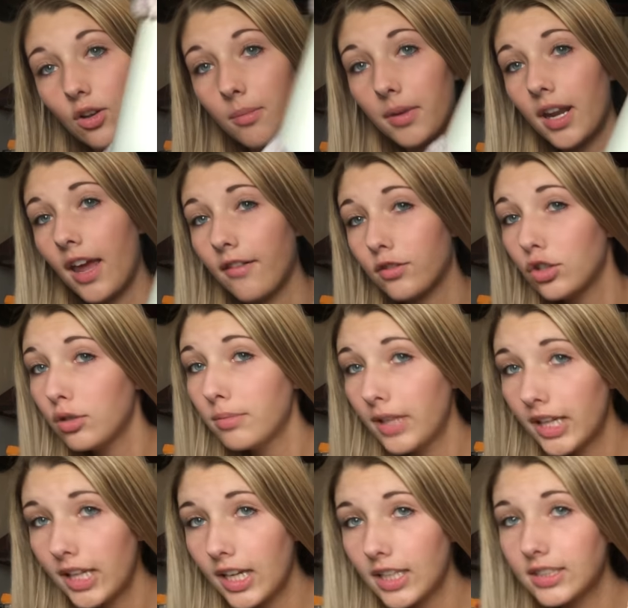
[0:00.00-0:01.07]
So I'm gonna have two
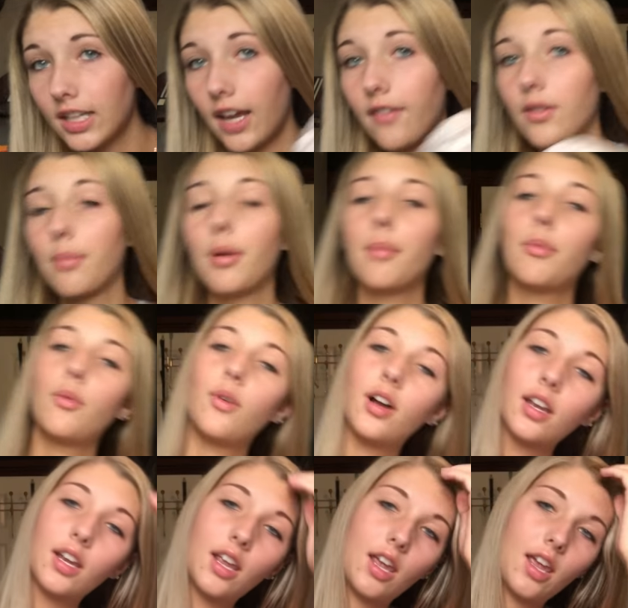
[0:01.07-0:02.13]
blankets. I have the purple
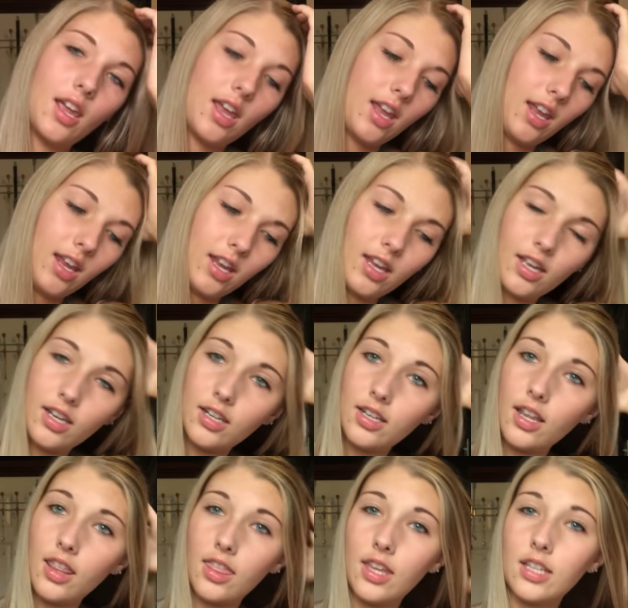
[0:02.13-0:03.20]
one and
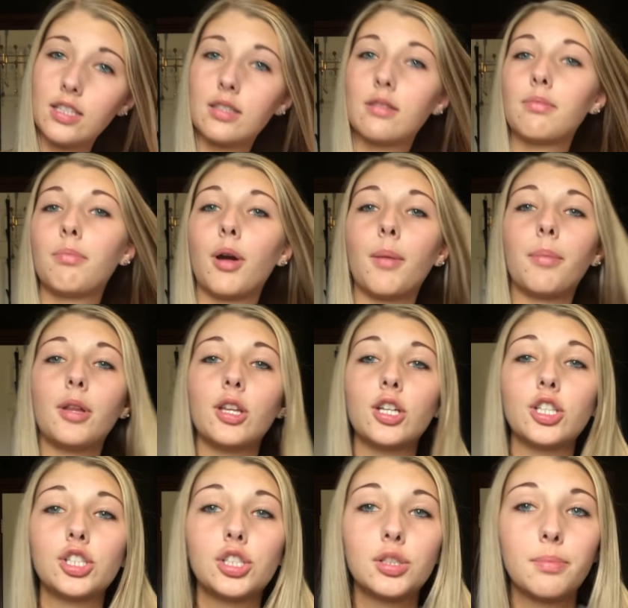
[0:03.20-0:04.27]
this
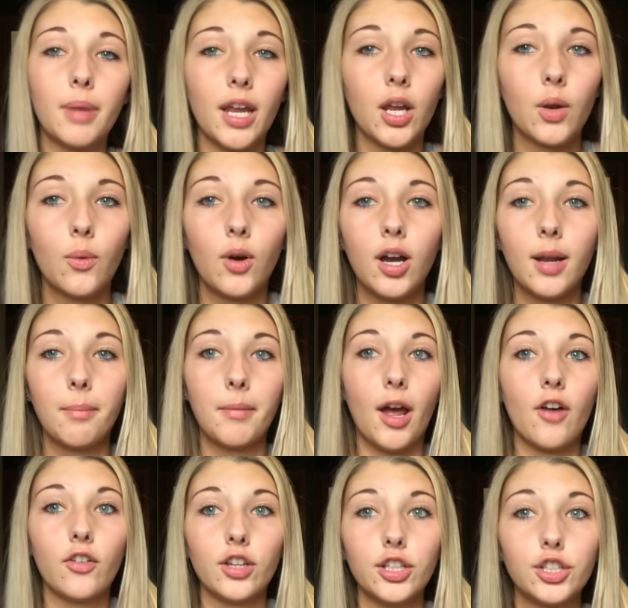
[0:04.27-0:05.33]
purplish pink one. I'm
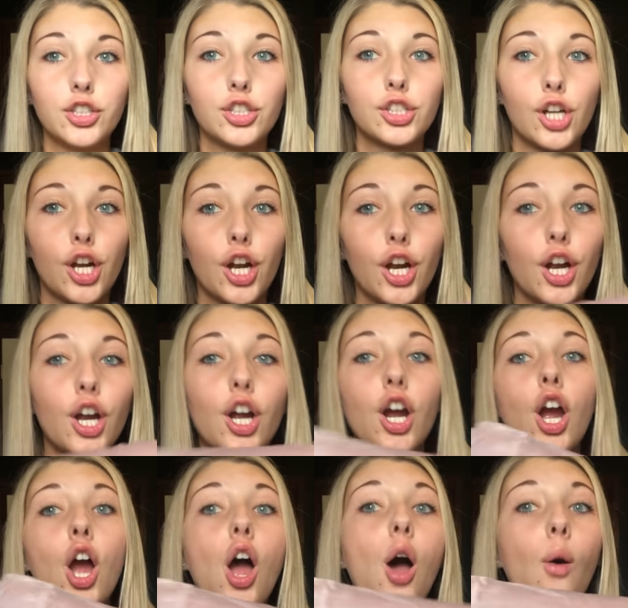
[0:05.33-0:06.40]
not really sure
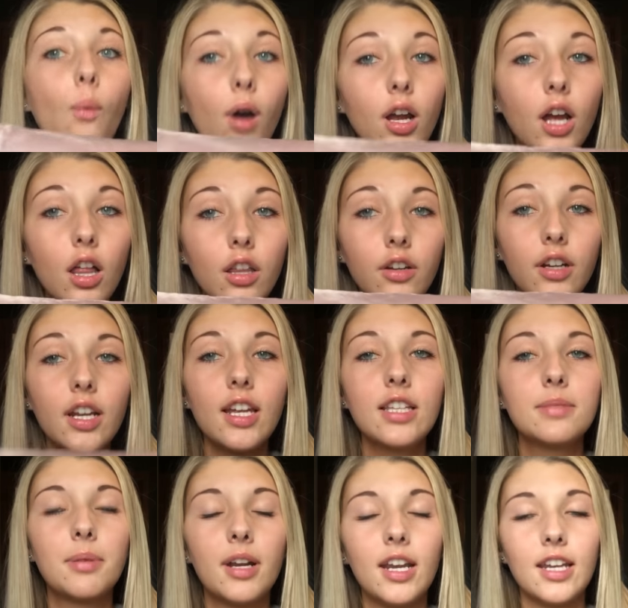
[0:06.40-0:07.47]
what color it
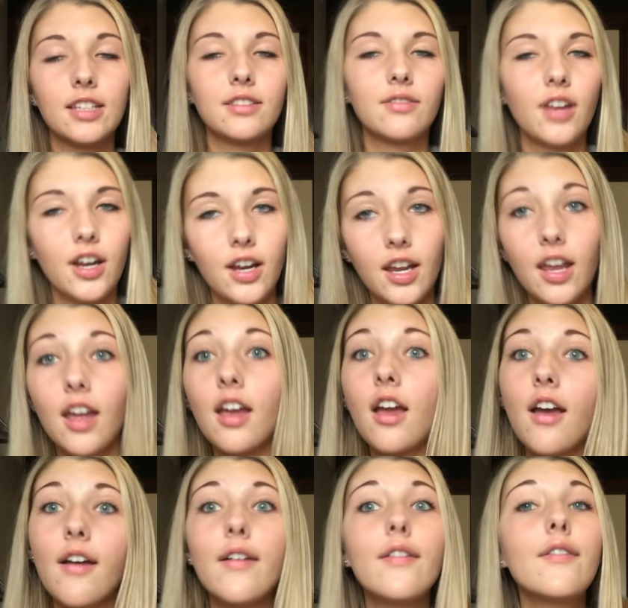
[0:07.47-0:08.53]
is, but it is very
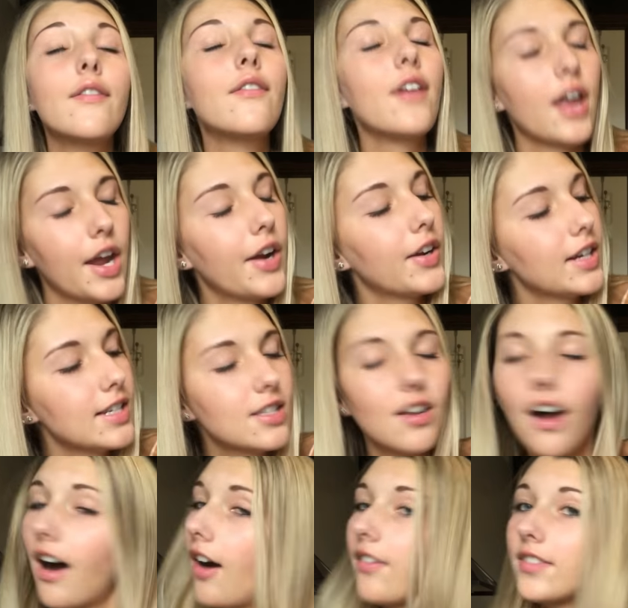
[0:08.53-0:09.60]
very
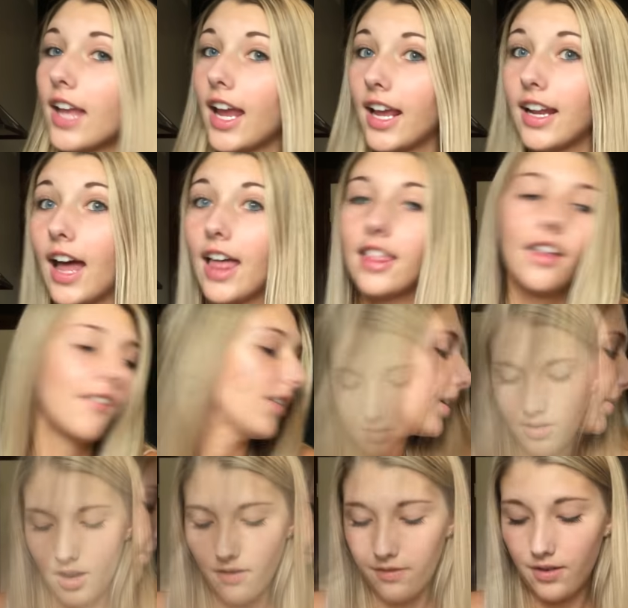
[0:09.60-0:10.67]
soft and I love it.
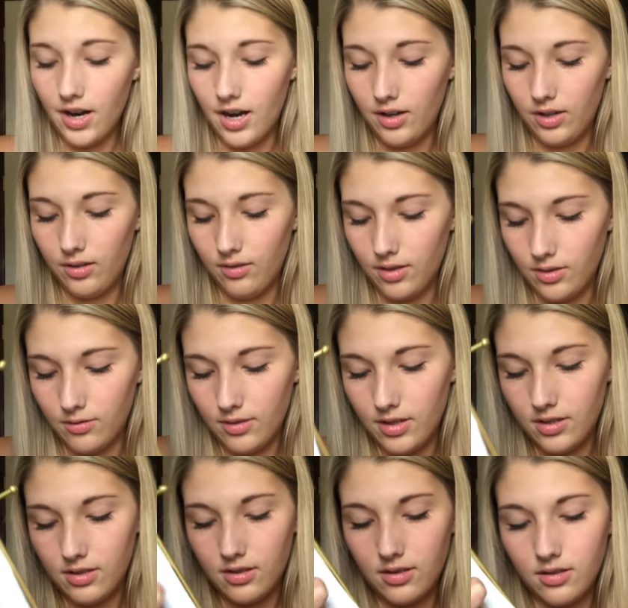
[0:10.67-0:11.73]
I forgot how cute this
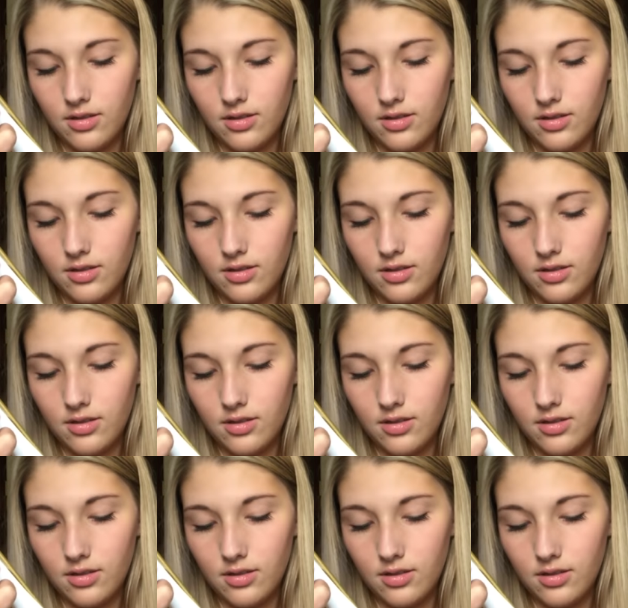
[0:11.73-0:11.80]
was.